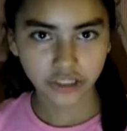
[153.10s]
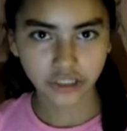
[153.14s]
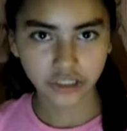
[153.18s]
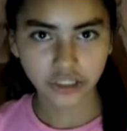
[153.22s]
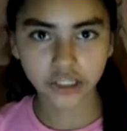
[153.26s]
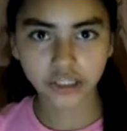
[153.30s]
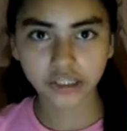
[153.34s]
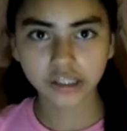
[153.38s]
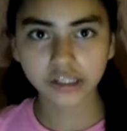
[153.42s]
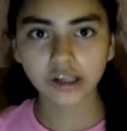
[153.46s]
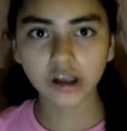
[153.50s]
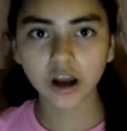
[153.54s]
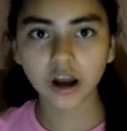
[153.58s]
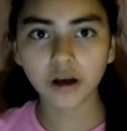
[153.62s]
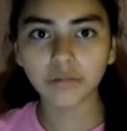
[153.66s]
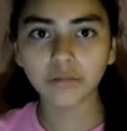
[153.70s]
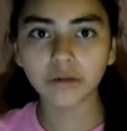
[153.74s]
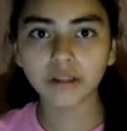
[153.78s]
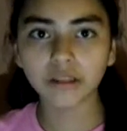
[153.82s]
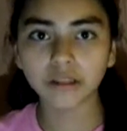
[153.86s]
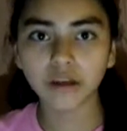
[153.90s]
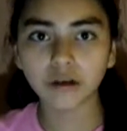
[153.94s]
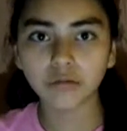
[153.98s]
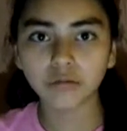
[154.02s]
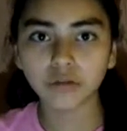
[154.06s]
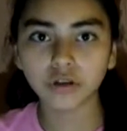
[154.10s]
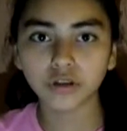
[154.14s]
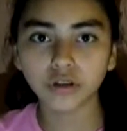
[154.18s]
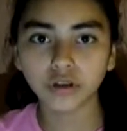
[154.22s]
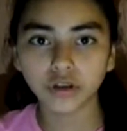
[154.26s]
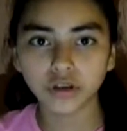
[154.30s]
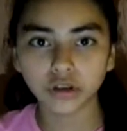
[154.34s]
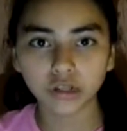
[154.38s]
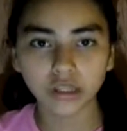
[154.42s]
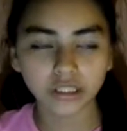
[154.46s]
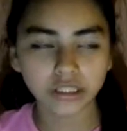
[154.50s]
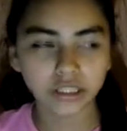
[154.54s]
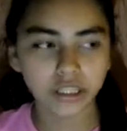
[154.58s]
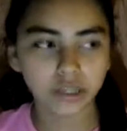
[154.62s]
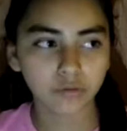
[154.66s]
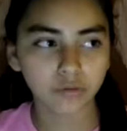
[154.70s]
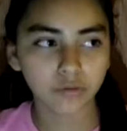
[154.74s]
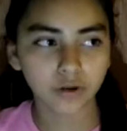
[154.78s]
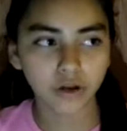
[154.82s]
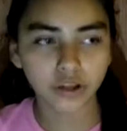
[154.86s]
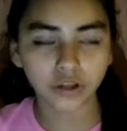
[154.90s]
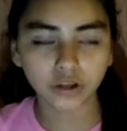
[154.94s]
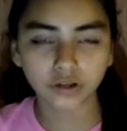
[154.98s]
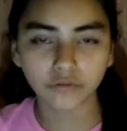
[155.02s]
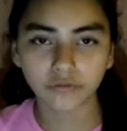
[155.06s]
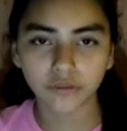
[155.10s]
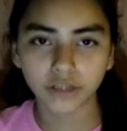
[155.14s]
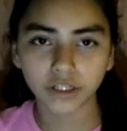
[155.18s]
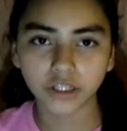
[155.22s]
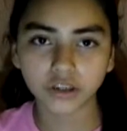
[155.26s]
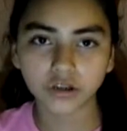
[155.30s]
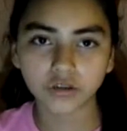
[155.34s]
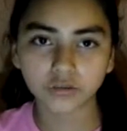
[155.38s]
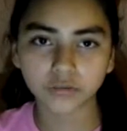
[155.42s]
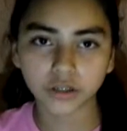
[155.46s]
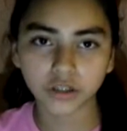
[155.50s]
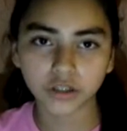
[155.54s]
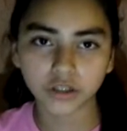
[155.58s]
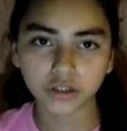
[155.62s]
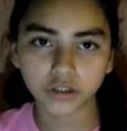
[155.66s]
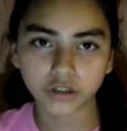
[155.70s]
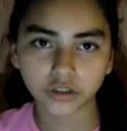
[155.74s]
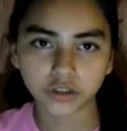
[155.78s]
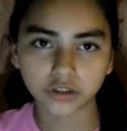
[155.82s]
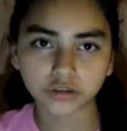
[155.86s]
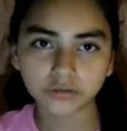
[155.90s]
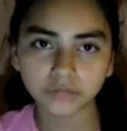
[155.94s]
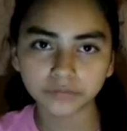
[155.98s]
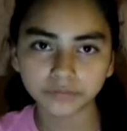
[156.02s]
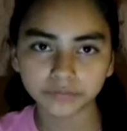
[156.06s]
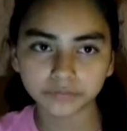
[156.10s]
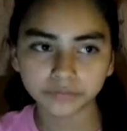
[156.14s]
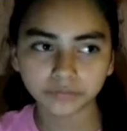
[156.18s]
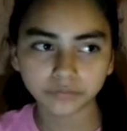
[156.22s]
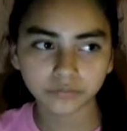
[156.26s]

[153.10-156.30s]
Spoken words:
Just comment down below. Let's see what other video we could do.